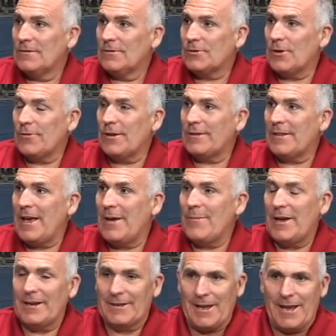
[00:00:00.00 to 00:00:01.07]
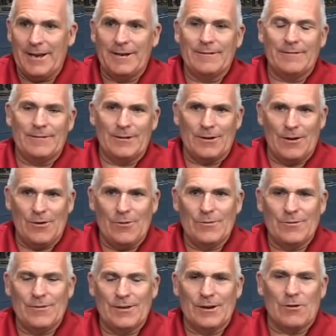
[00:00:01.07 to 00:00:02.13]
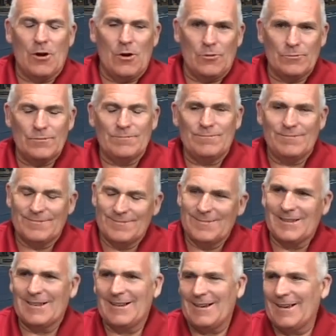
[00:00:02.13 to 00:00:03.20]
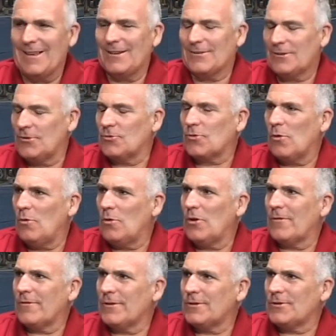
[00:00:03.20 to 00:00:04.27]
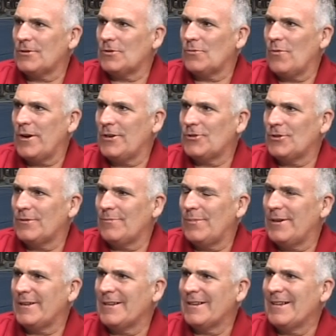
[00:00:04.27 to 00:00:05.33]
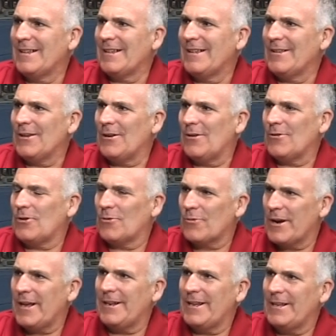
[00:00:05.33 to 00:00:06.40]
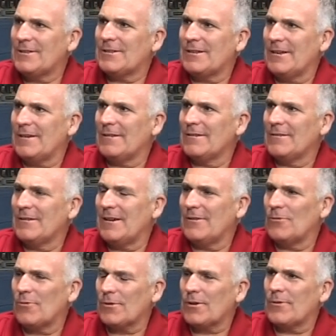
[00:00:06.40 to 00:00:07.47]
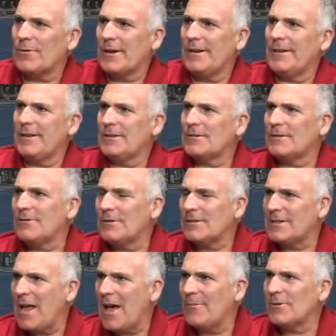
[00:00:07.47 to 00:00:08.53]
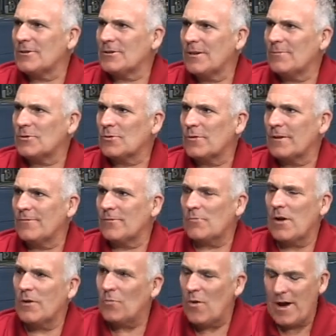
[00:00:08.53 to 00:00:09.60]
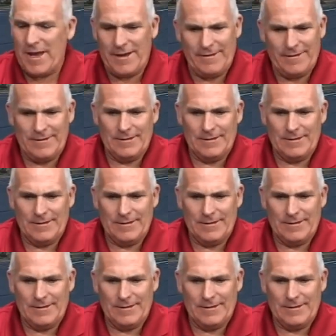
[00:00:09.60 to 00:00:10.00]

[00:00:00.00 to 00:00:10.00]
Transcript: so that they maintain, their own, control over the situation. But, Korea needs to, North Korea needs to establish some sort of a runway.